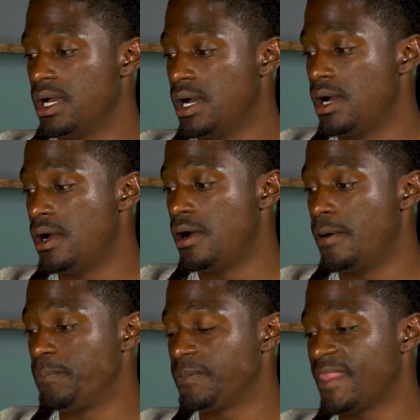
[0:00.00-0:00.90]

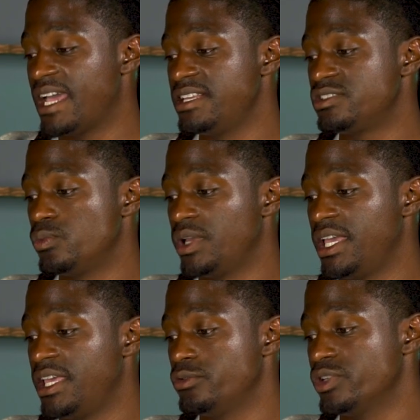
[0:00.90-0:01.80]
Um, that is
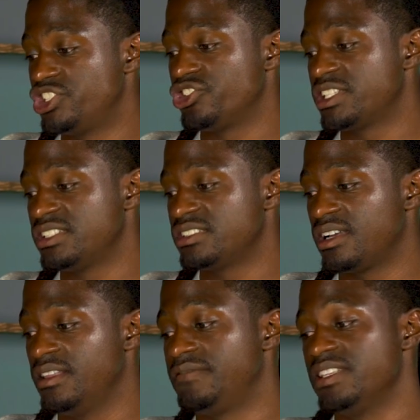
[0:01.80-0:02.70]
when restrictions
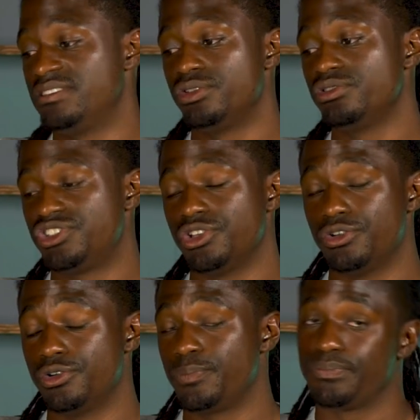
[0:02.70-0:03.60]
are lifted too
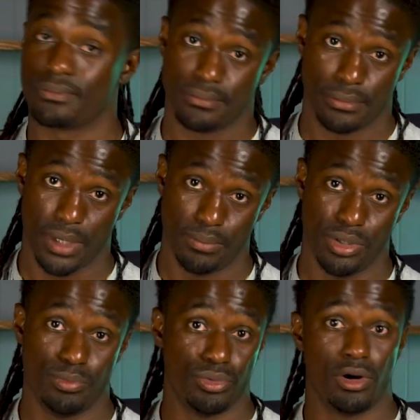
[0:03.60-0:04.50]
soon
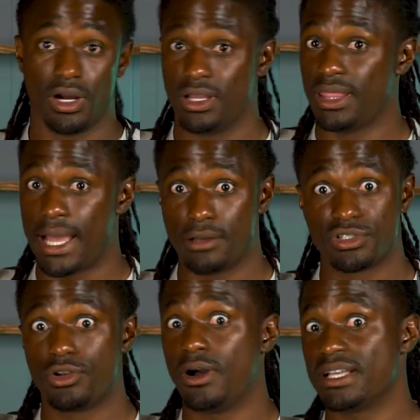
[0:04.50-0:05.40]
people are allowed
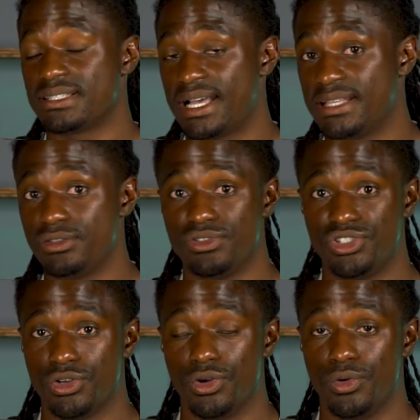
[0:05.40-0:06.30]
to go outside too
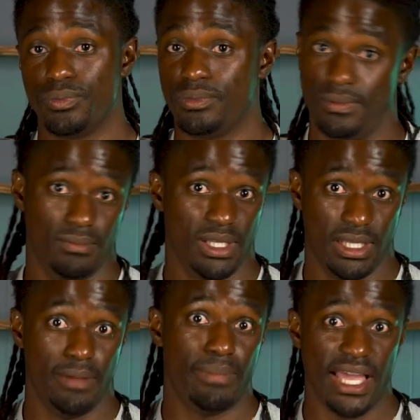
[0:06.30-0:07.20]
soon and
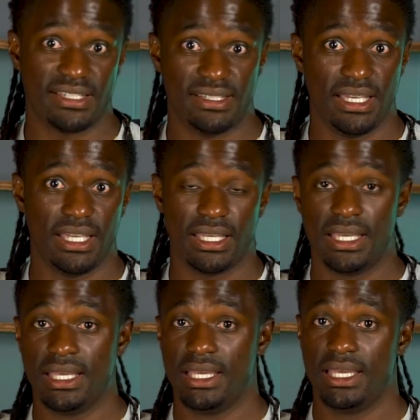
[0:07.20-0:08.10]
get back sick
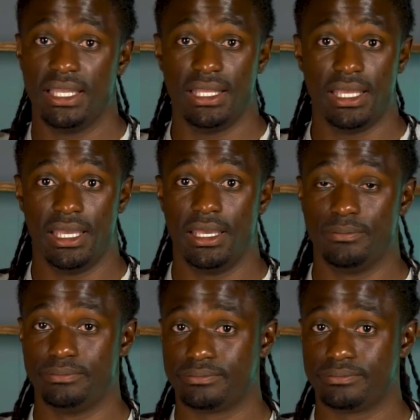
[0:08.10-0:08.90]
and then